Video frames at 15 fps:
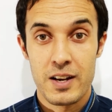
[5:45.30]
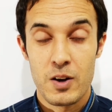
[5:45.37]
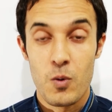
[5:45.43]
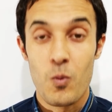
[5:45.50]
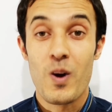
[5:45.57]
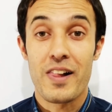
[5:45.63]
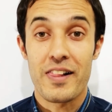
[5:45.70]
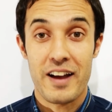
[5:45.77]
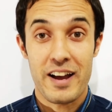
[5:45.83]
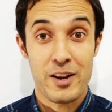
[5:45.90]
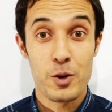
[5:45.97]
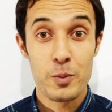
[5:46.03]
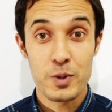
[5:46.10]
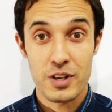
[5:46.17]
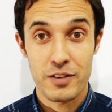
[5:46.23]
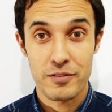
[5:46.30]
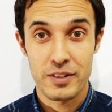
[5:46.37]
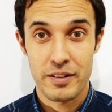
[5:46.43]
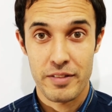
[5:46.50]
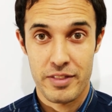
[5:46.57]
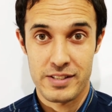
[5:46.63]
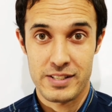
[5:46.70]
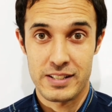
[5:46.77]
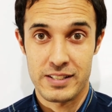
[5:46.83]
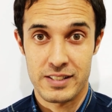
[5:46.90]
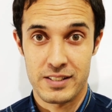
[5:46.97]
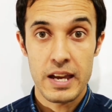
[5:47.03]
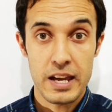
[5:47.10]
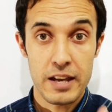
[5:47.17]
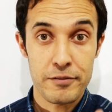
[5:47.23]
Well, I hope you have learned this
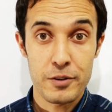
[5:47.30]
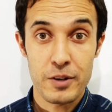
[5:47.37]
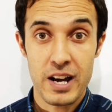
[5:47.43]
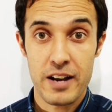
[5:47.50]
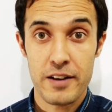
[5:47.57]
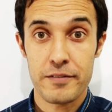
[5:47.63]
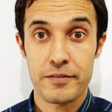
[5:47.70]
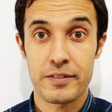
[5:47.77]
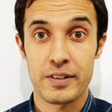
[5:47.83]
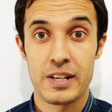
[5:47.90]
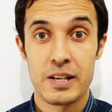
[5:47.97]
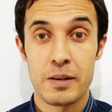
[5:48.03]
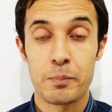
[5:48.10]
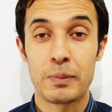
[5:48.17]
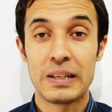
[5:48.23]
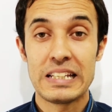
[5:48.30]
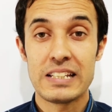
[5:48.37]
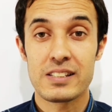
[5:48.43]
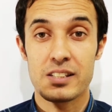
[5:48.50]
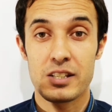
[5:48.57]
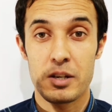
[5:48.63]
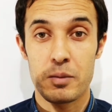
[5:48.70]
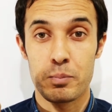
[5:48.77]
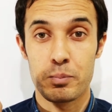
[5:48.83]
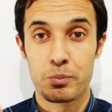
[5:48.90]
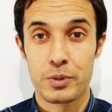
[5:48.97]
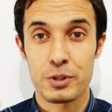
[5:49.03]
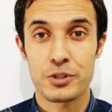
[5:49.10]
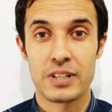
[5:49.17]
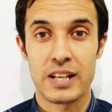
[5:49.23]
lesson. If you have, please
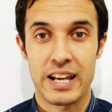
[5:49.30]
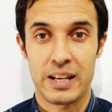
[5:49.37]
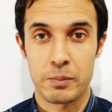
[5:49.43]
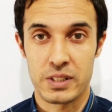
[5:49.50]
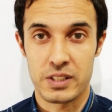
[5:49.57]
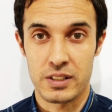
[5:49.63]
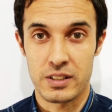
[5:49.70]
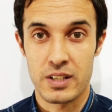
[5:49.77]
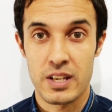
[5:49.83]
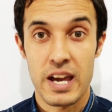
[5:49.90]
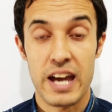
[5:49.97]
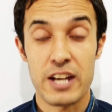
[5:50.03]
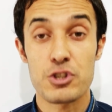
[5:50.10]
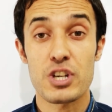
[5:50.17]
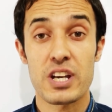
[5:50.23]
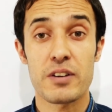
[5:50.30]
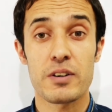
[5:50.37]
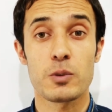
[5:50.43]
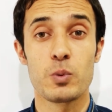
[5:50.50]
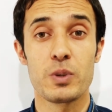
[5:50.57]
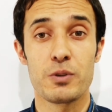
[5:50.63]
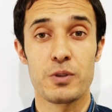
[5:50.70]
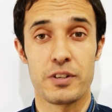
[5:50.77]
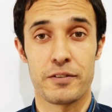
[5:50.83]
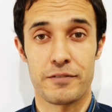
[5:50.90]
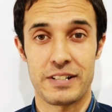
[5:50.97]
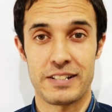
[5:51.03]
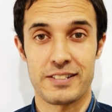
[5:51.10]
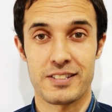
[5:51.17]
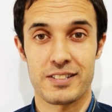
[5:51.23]
push the like button and share it with your
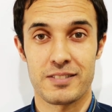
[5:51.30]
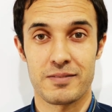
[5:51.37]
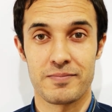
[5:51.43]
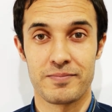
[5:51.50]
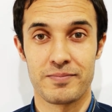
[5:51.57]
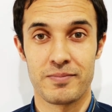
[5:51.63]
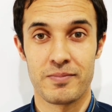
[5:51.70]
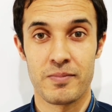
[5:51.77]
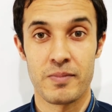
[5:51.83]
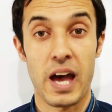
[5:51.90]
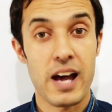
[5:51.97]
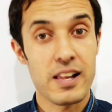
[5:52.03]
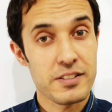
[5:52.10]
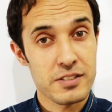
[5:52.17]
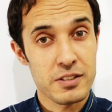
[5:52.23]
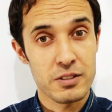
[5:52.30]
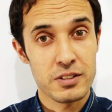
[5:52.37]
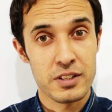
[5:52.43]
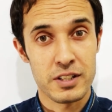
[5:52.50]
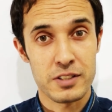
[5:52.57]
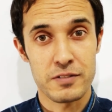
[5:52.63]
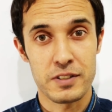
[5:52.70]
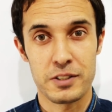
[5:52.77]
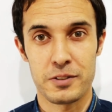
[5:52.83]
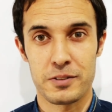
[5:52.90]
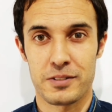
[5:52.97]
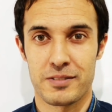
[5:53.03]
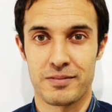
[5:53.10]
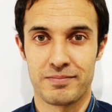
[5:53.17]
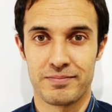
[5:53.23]
friends. I'll see you in the next
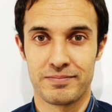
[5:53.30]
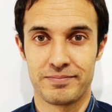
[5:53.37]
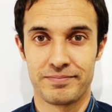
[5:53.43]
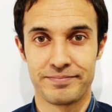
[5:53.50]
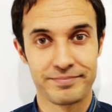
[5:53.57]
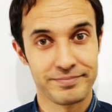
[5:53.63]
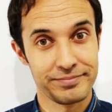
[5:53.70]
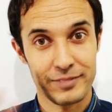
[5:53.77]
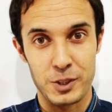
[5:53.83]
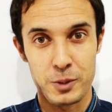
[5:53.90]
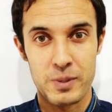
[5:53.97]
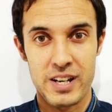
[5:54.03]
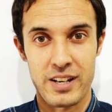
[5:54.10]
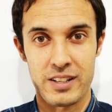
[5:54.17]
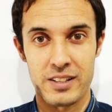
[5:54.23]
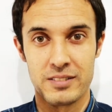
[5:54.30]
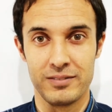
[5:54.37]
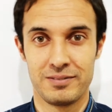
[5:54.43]
videos. Goodbye.